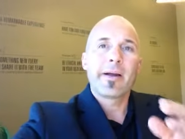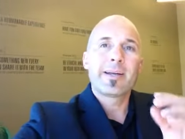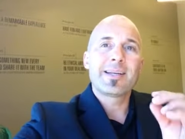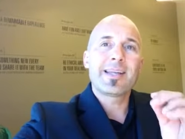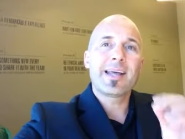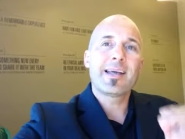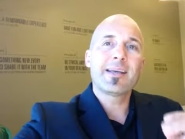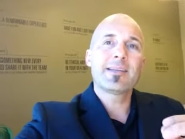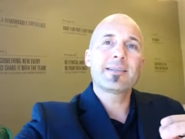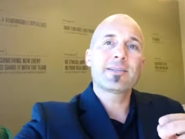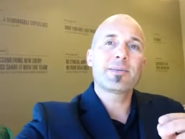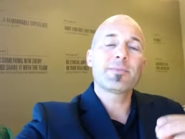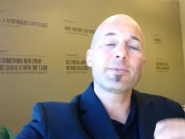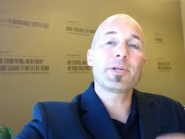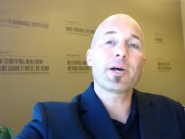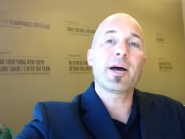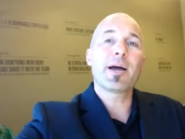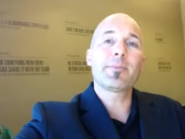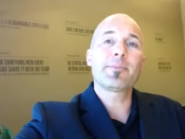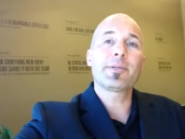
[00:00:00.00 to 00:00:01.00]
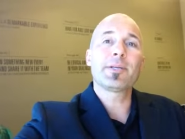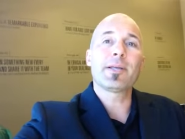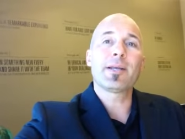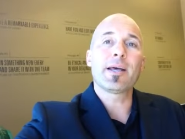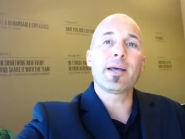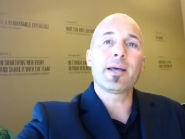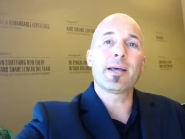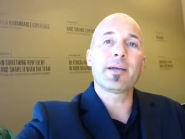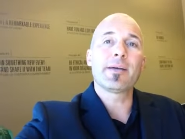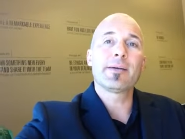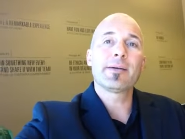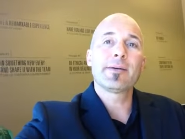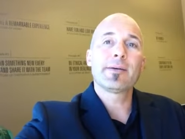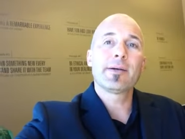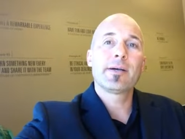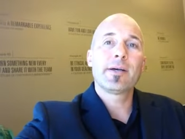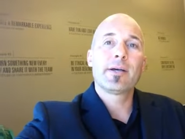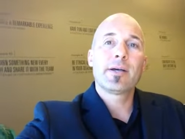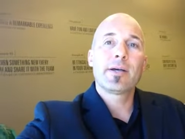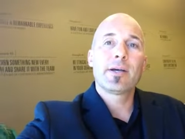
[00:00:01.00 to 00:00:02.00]
Take some time today
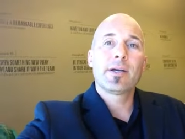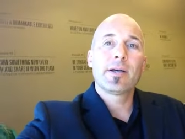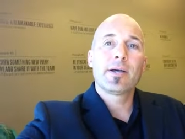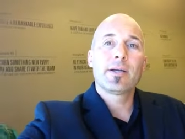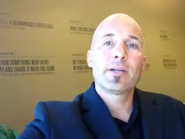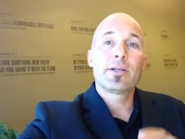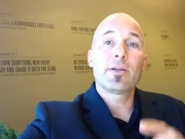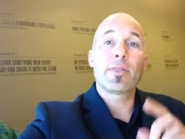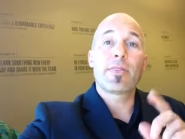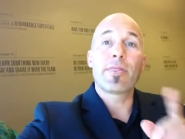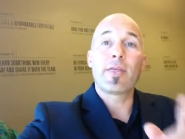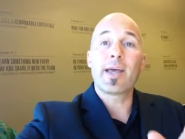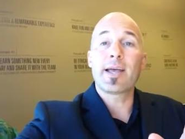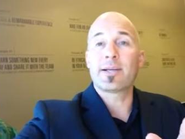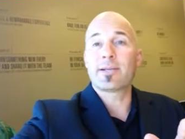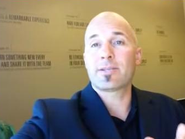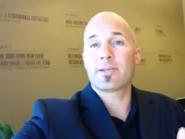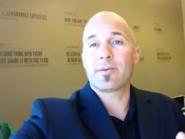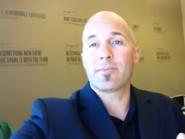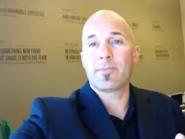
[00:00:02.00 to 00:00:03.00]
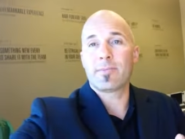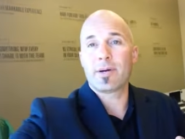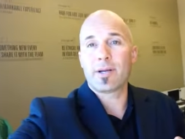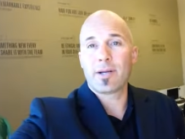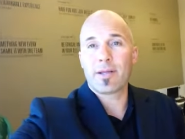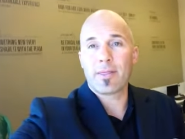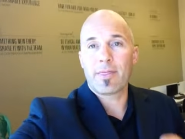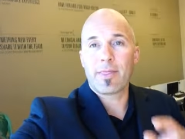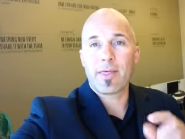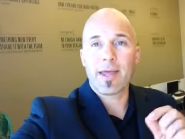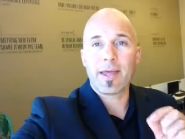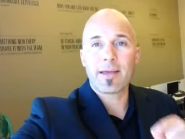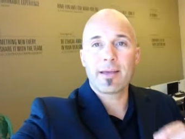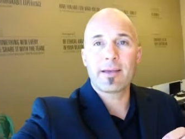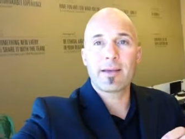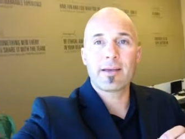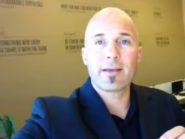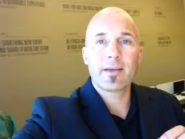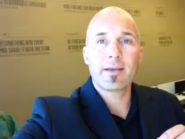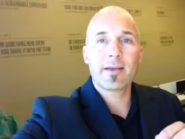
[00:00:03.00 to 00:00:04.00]
to thank somebody,
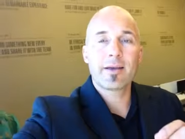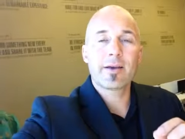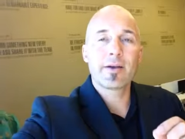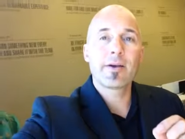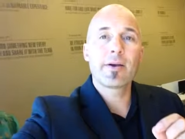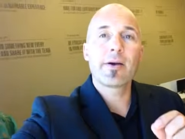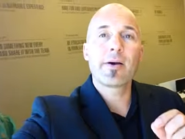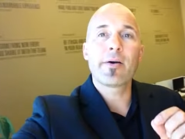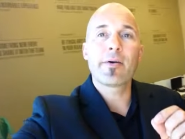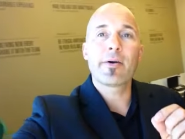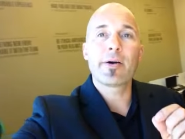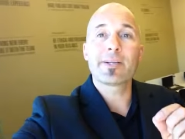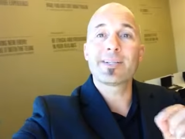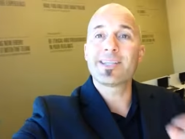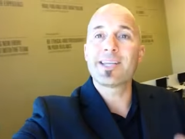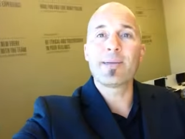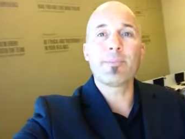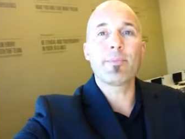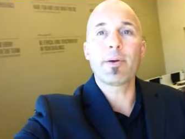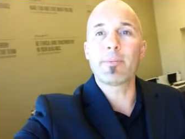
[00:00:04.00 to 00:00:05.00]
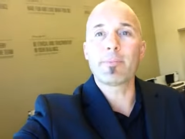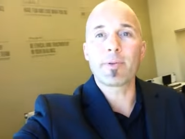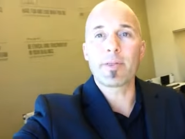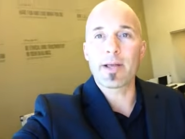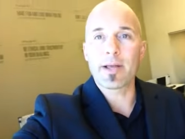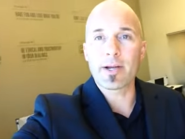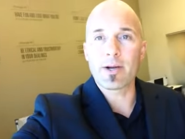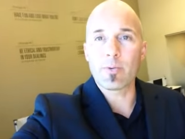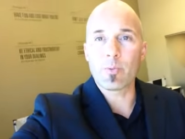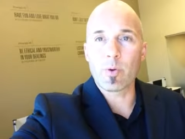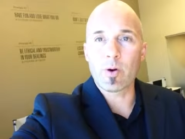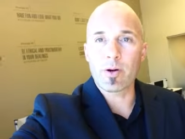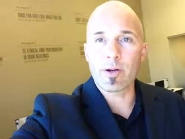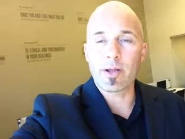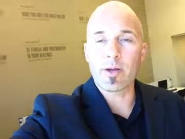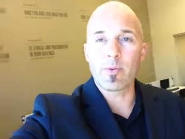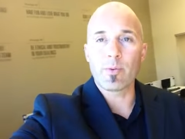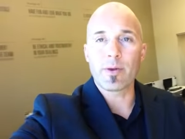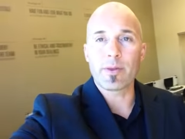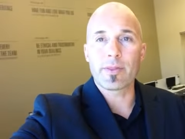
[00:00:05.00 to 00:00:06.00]
thank a team member that you're
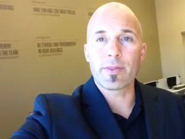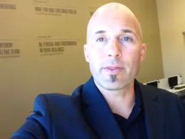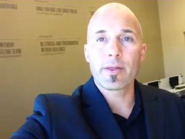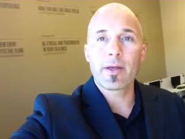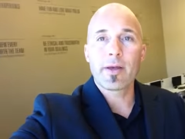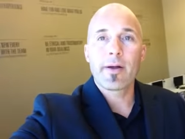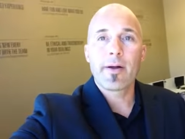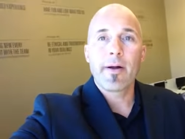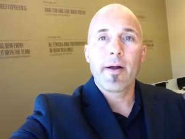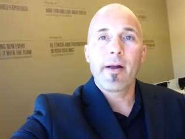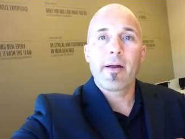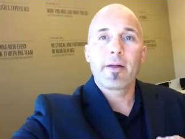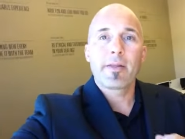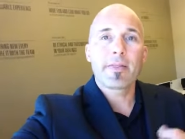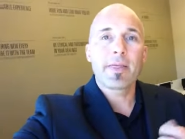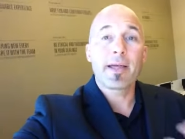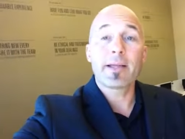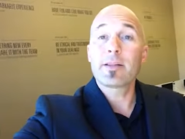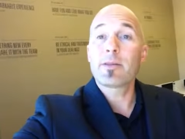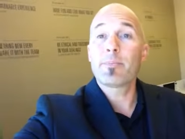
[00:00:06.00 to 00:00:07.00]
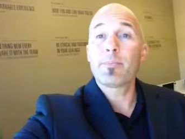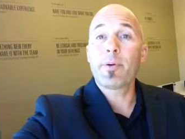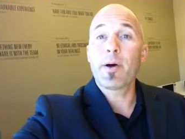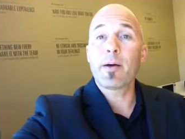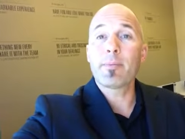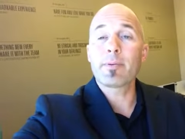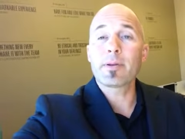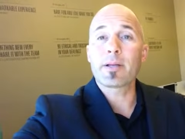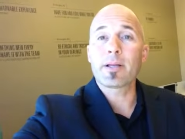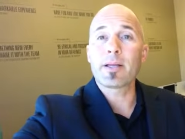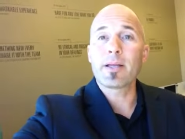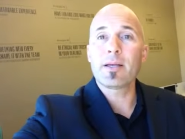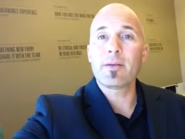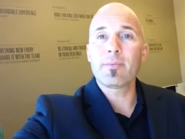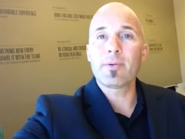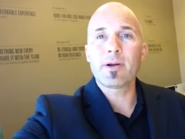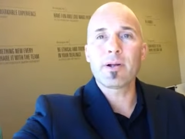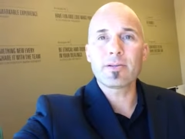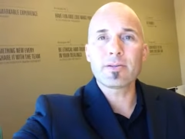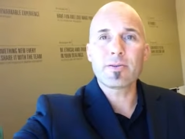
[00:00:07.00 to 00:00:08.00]
working with. Thank them publicly,
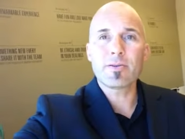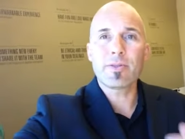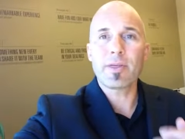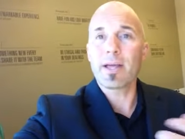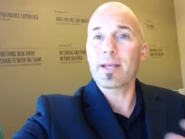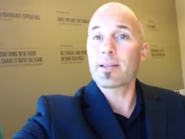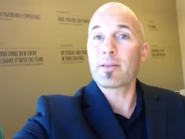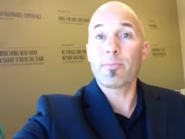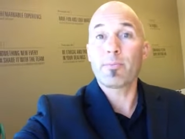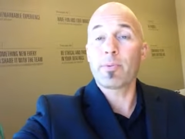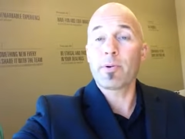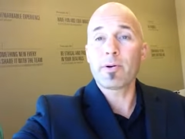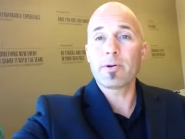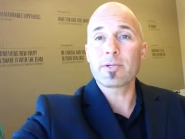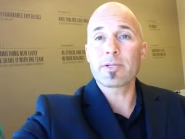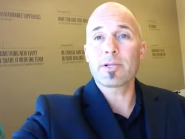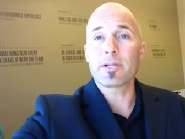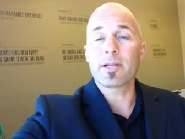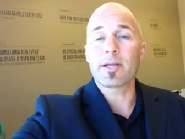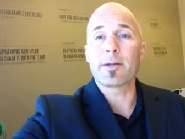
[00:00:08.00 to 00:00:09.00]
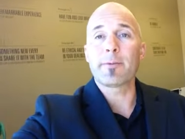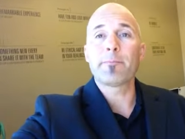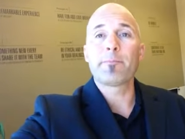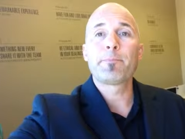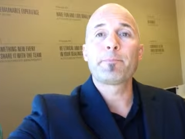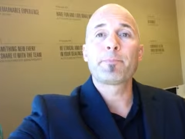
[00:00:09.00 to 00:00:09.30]
but also thank them personally